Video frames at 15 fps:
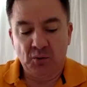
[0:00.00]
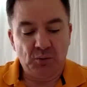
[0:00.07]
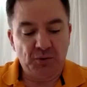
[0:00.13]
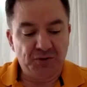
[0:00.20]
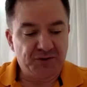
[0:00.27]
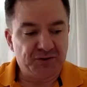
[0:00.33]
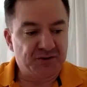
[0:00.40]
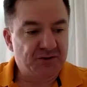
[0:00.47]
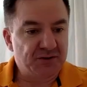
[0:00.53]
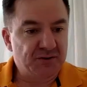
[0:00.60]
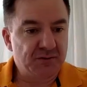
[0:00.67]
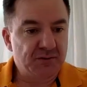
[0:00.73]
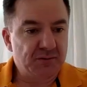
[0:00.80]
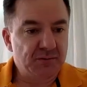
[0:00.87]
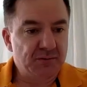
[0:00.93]

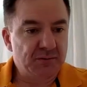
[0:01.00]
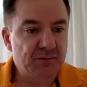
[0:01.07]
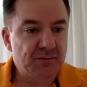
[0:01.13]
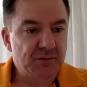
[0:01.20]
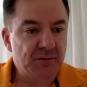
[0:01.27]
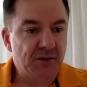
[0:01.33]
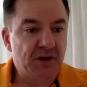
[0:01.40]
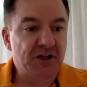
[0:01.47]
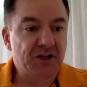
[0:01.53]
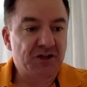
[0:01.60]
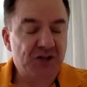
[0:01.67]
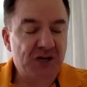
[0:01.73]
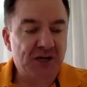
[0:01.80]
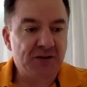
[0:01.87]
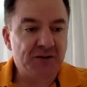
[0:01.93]
was like a
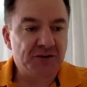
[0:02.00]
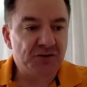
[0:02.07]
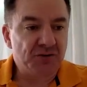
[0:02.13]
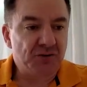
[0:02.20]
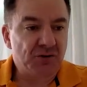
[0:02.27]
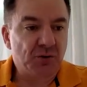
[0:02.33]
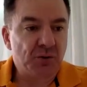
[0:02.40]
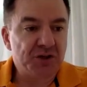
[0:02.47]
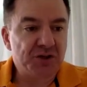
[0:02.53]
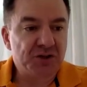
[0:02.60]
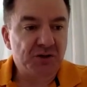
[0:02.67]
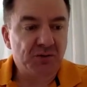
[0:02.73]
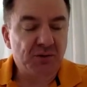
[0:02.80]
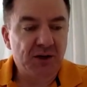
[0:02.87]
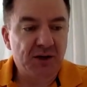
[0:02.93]
challenge or a
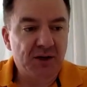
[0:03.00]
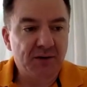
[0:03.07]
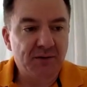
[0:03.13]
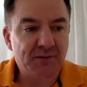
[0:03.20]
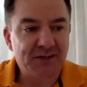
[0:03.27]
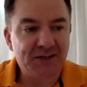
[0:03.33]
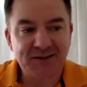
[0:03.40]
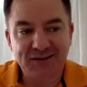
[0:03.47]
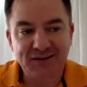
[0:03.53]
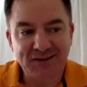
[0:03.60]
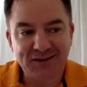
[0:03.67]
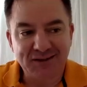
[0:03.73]
question around is,